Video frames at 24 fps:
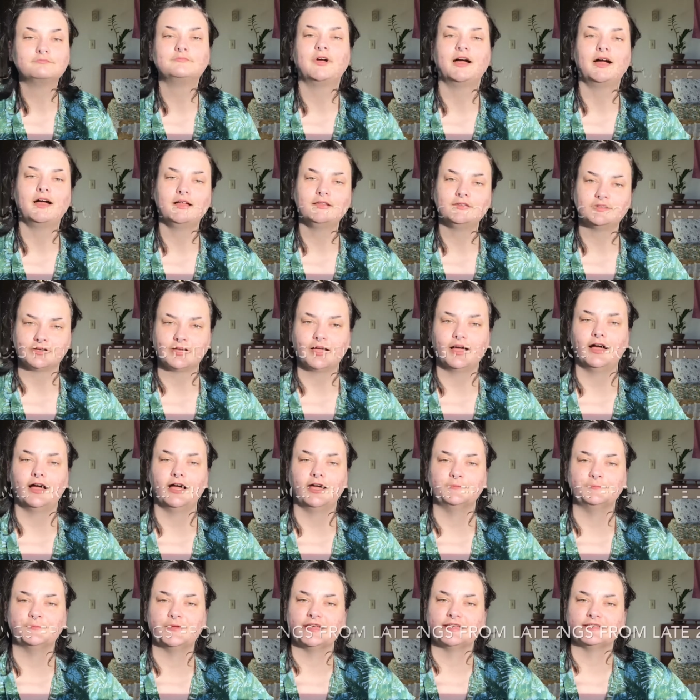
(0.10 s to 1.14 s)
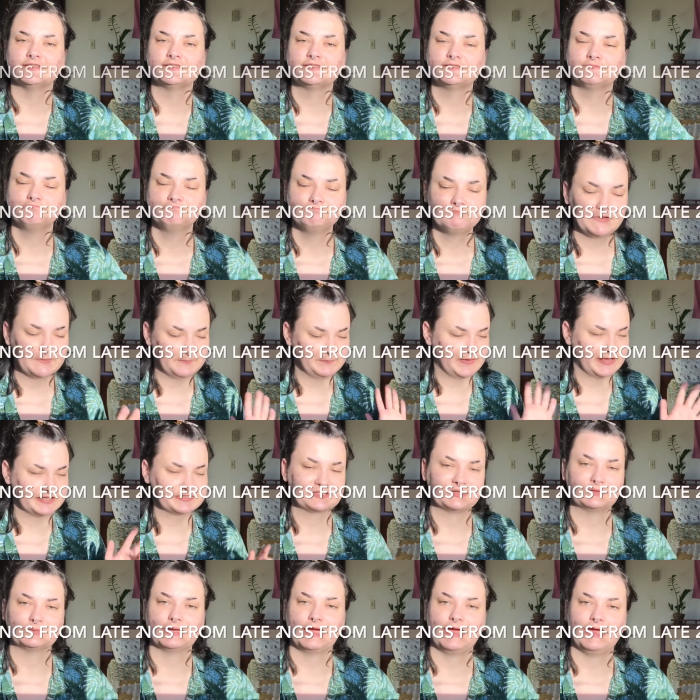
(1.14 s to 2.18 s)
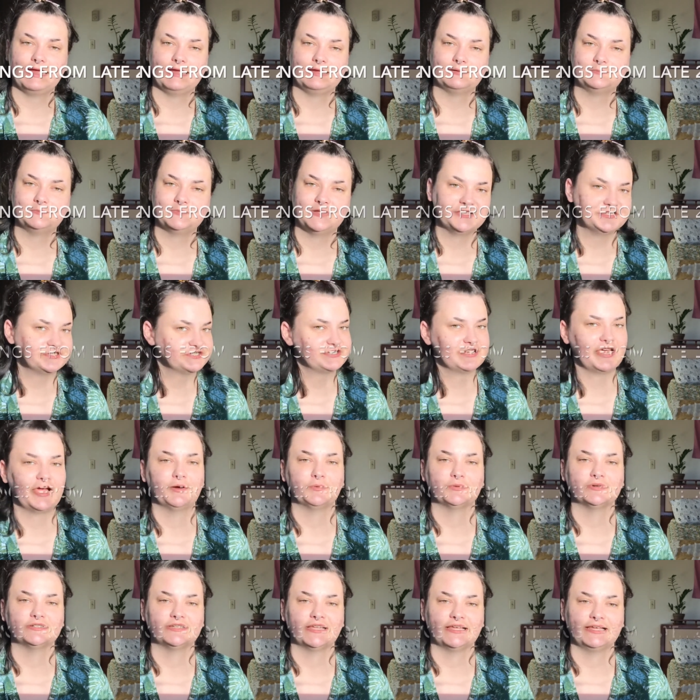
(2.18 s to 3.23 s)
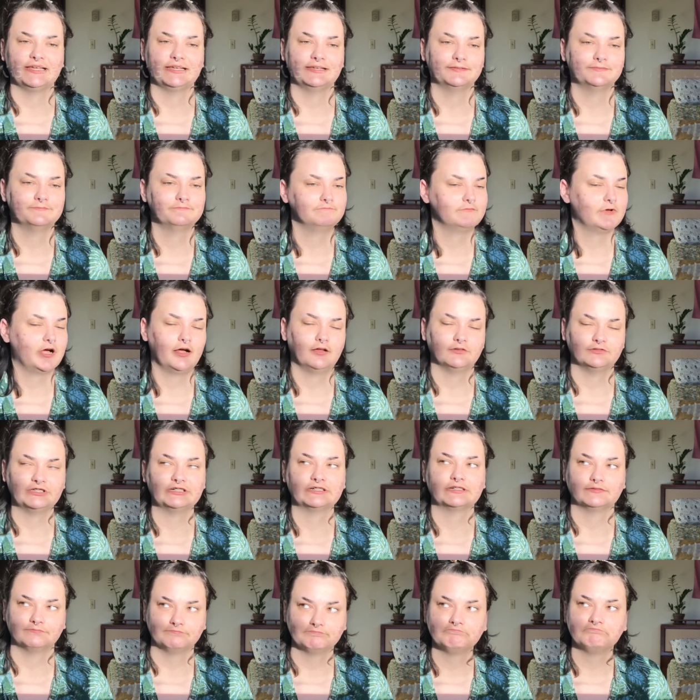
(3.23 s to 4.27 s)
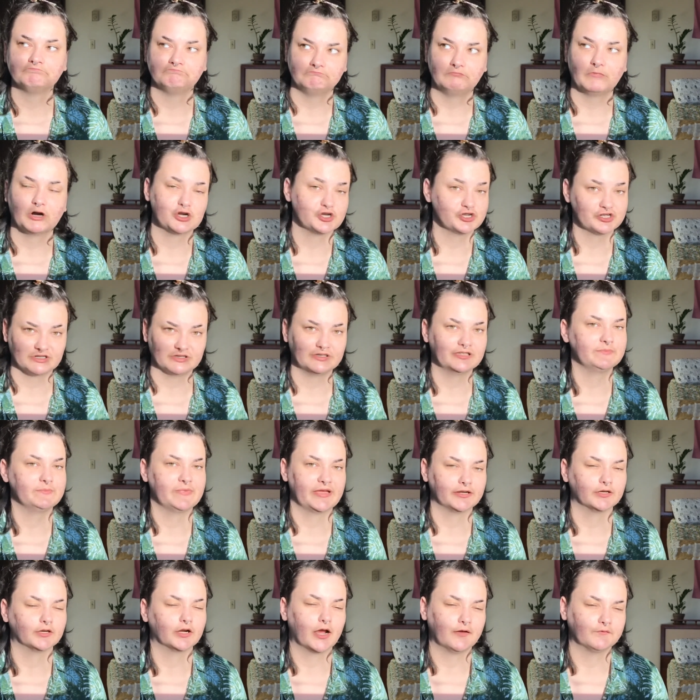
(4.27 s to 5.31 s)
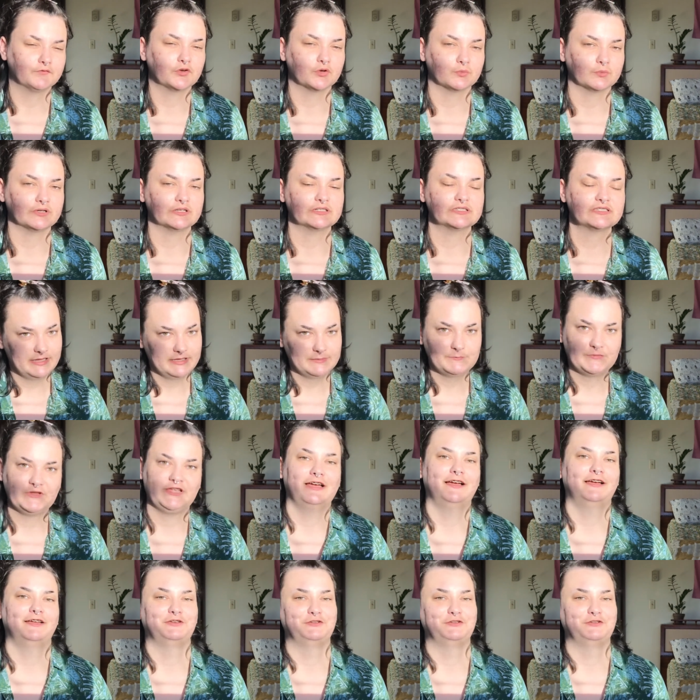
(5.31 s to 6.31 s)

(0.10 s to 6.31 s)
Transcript: I look a hot mess. That's okay. It's shower day. I'll look marginally better afterwards. I'm behind